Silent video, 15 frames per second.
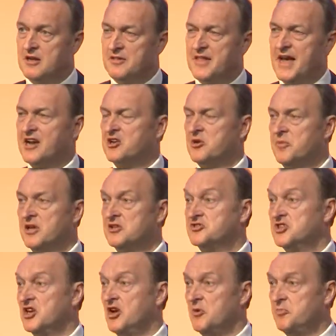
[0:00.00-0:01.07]
that can be
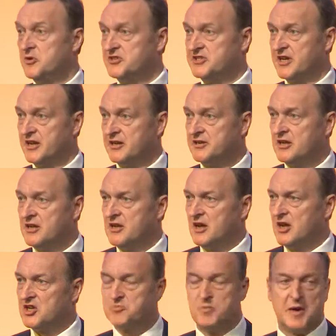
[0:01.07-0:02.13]
interpreted
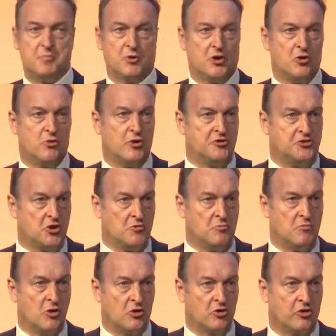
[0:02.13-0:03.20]
as people who are
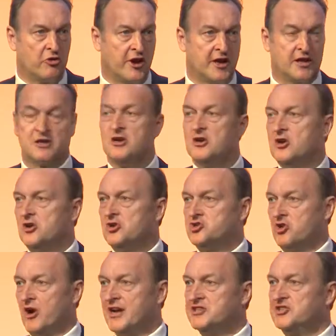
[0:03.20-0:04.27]
doom-mongering,
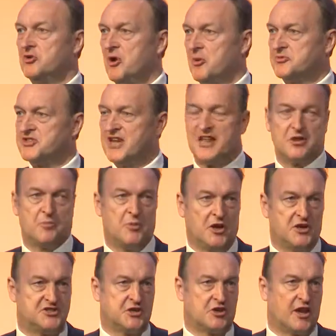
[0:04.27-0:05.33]
trying to upset the
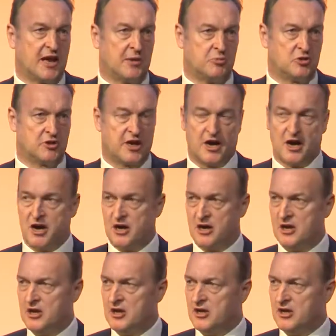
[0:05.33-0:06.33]
political apple cart,